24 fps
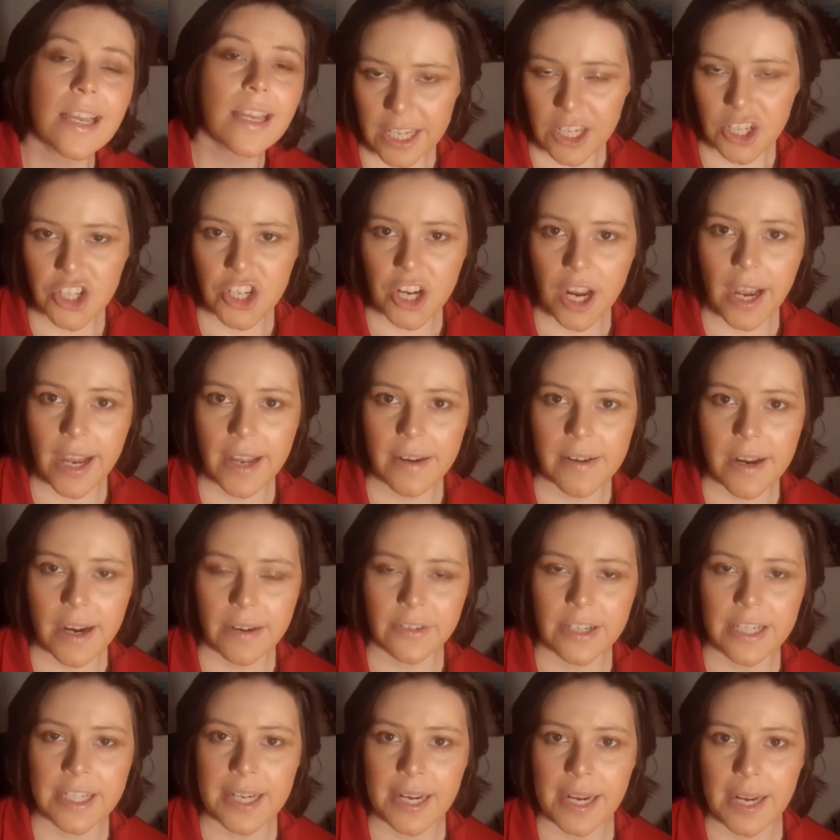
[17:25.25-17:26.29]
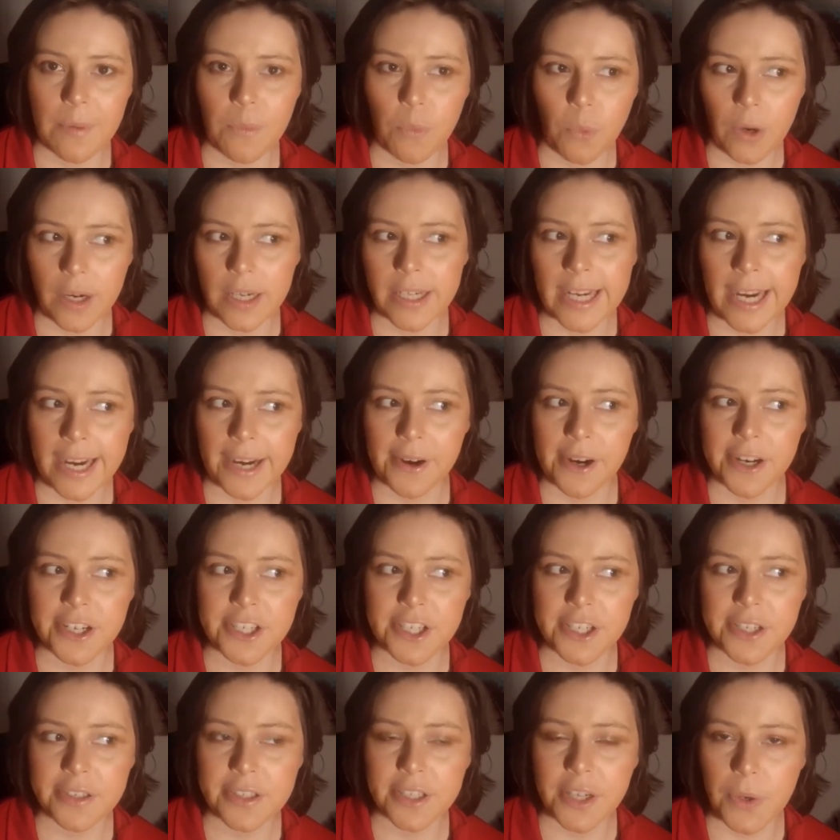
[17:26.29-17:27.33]
Take a shot every time one
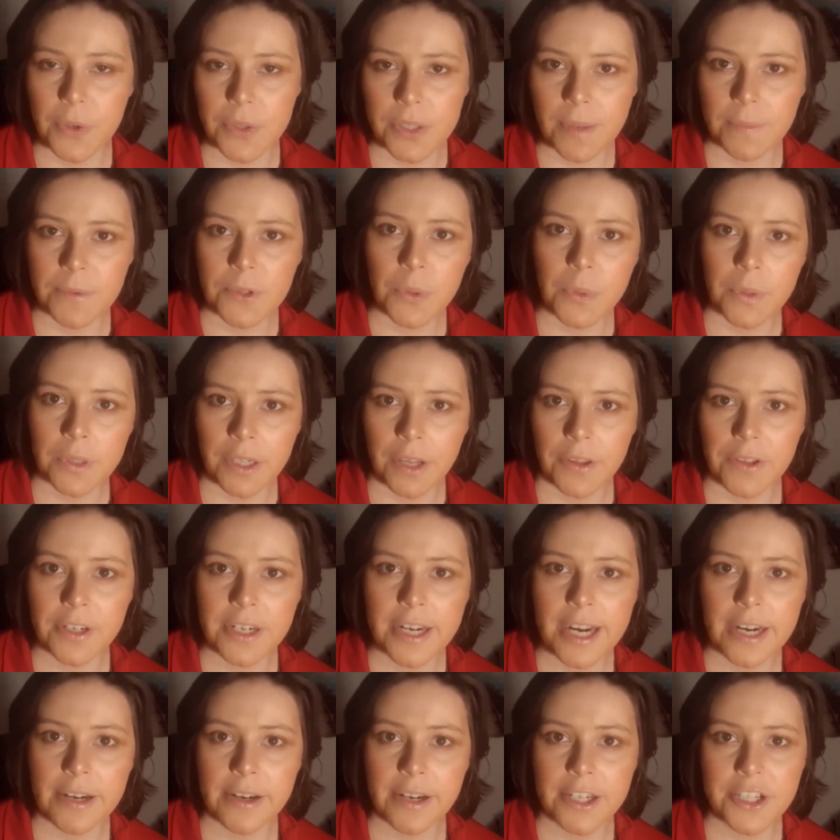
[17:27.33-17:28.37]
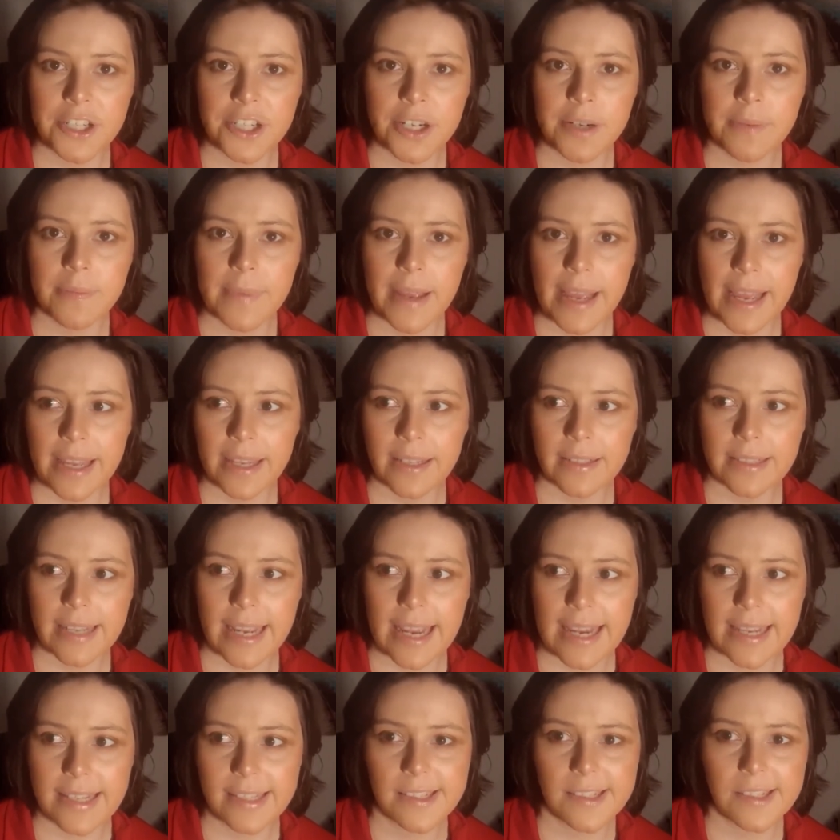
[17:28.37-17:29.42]
character goes up to another character
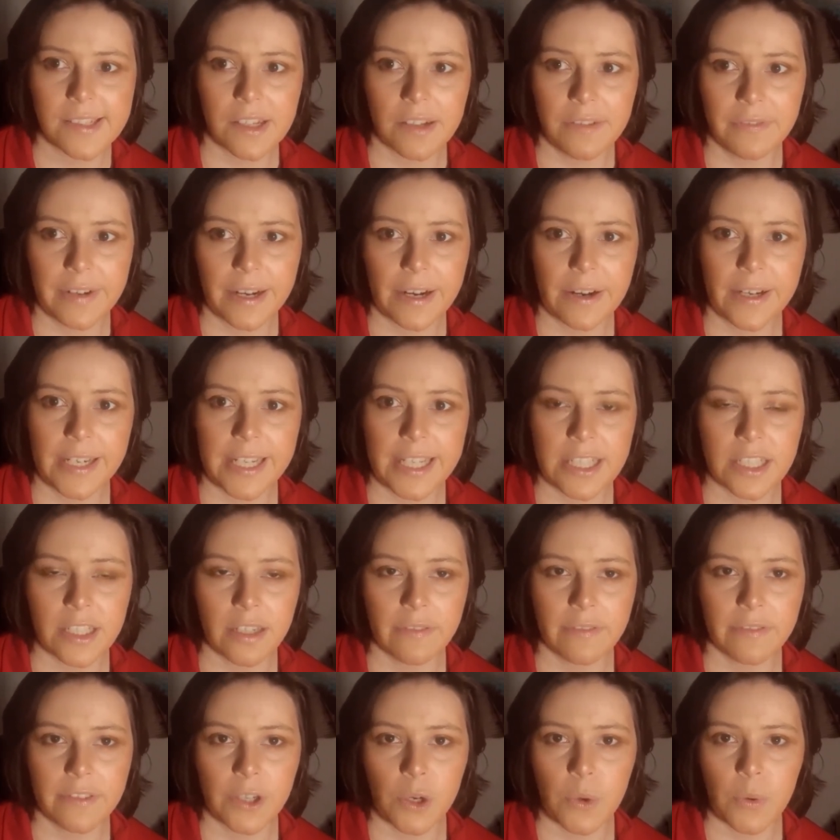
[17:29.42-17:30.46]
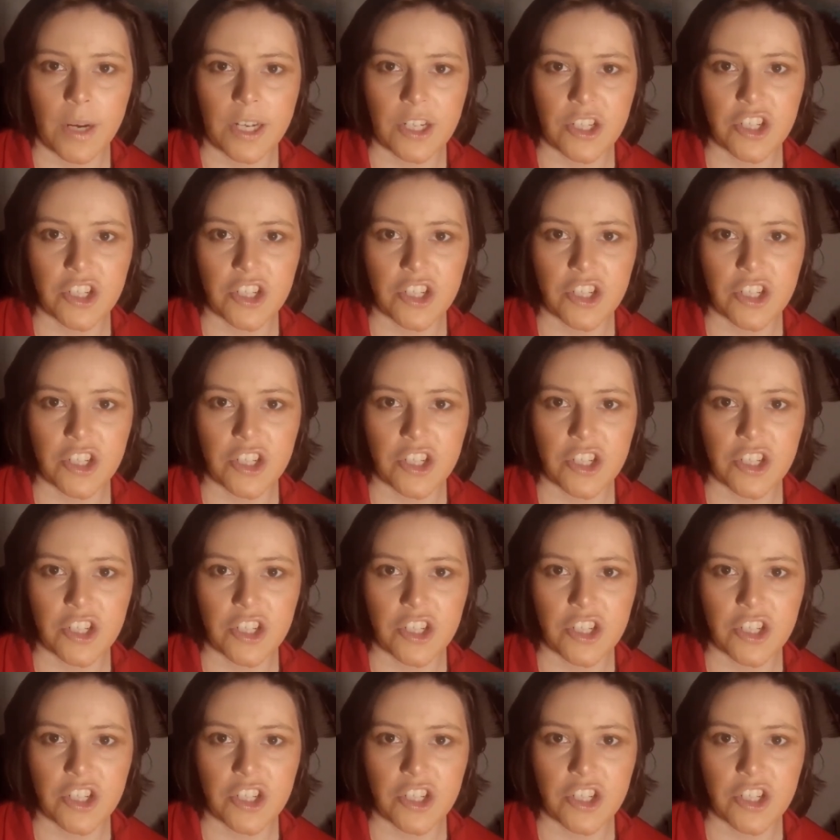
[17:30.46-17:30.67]
and asks a variant of